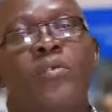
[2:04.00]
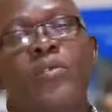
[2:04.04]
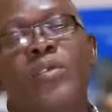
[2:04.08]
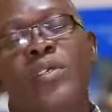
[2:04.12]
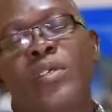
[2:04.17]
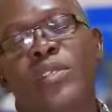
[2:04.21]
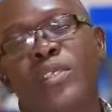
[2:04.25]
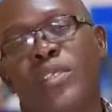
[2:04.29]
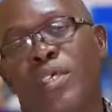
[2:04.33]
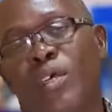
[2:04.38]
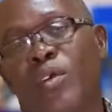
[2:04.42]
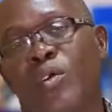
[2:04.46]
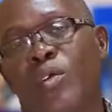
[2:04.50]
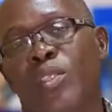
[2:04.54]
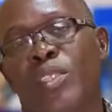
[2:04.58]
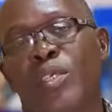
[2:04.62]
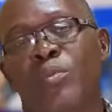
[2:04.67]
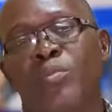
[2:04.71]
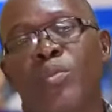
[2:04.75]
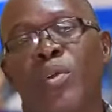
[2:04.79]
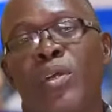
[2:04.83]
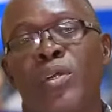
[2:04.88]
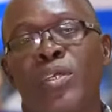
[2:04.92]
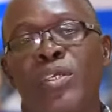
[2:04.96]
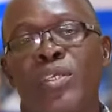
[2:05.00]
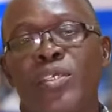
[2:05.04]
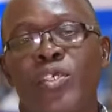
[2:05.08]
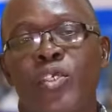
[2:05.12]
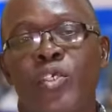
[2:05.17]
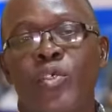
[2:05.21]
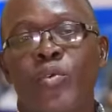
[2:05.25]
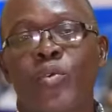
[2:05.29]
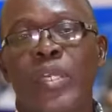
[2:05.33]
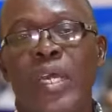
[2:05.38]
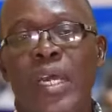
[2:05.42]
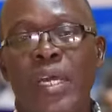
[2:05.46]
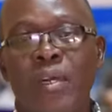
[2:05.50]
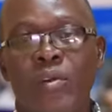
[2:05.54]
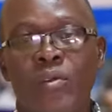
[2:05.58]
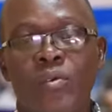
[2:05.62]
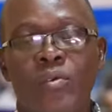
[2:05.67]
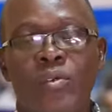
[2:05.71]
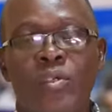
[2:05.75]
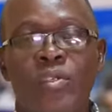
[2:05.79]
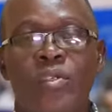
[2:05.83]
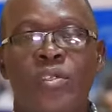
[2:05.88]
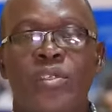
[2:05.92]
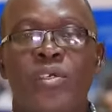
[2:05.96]
it is a contemporary issue now
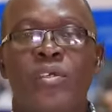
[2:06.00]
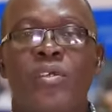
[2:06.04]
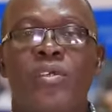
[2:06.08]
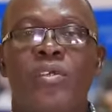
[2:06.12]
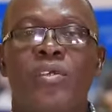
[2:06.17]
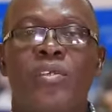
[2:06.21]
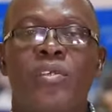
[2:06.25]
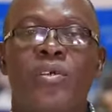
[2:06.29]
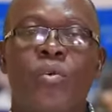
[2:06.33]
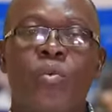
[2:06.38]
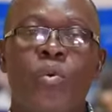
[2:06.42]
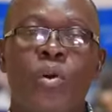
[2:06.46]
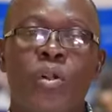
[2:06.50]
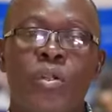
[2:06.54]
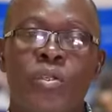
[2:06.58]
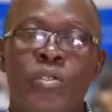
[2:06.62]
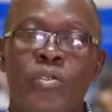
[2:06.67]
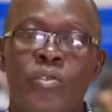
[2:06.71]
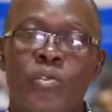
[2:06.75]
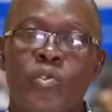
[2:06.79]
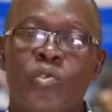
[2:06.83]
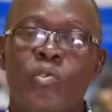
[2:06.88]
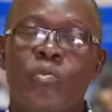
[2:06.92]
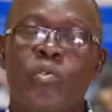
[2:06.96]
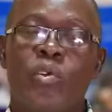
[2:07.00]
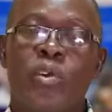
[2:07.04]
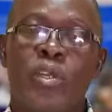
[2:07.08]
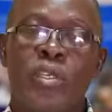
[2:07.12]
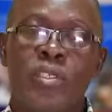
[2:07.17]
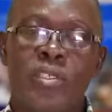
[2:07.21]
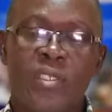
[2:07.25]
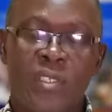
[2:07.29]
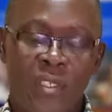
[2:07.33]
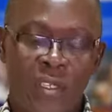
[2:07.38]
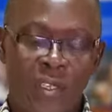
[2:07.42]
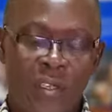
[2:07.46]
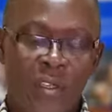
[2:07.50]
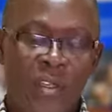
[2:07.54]
in the world, and so far as